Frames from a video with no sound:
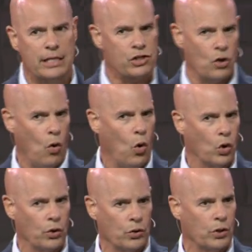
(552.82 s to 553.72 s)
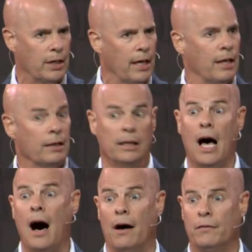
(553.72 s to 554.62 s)
disordered
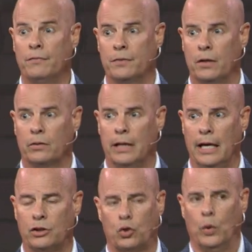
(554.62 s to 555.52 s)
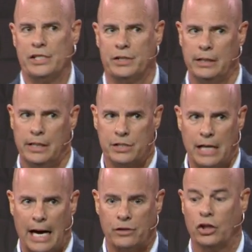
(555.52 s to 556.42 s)
love, okay, twisted
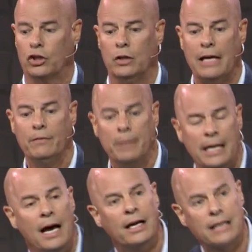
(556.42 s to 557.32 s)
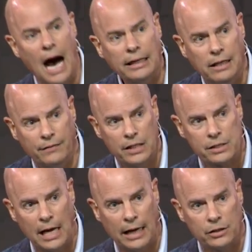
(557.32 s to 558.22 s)
desires that could even be God given
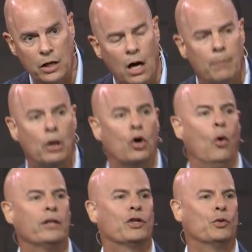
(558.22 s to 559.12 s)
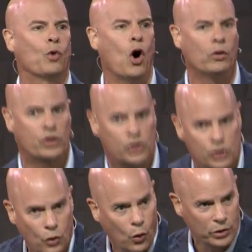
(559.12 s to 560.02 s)
desires, but going to the wrong
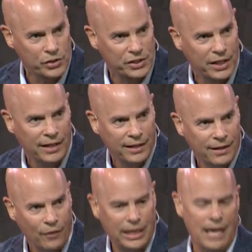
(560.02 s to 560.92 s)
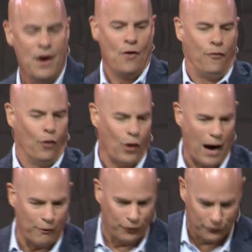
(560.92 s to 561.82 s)
source okay,
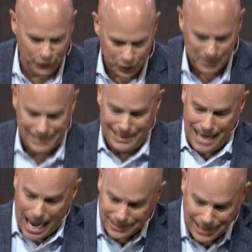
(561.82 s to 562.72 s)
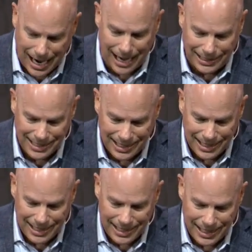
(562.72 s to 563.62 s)
for our fulfillment, not God.
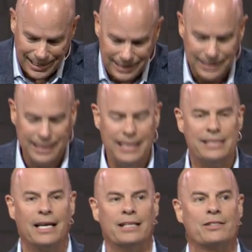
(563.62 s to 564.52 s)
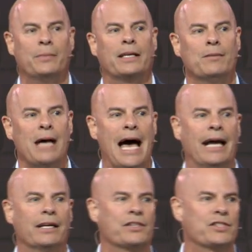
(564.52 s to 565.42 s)
And it leads us to become
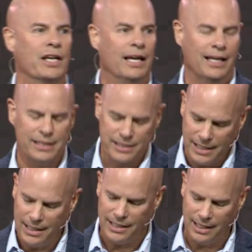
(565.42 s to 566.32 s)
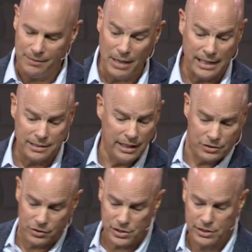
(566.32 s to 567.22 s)
addicts, and sin, again, by its
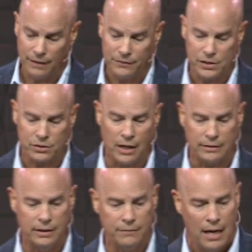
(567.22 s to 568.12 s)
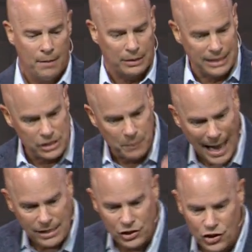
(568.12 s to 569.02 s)
nature, is self destructive. But this
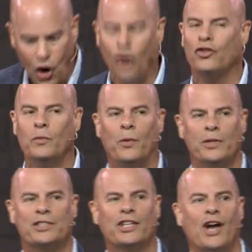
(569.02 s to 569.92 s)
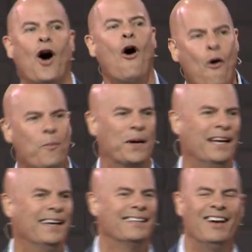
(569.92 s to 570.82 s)
passage also points to the hope
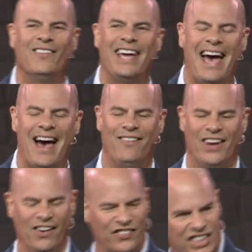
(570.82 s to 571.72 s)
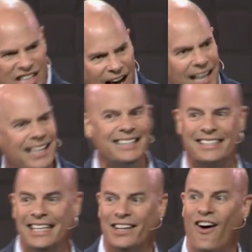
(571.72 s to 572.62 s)
that we have of
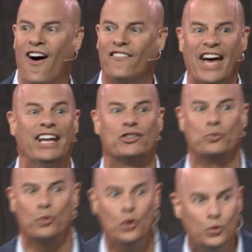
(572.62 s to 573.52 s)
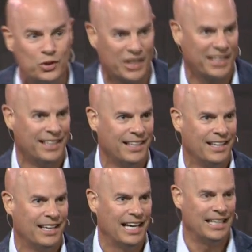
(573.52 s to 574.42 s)
cutting sin off at its root
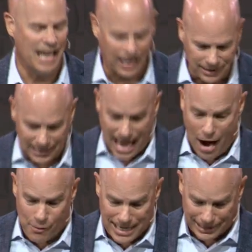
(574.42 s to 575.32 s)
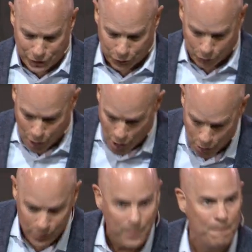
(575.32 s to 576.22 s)
and not allowing it to
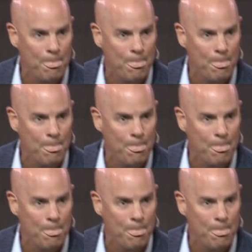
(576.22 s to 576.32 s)
grow.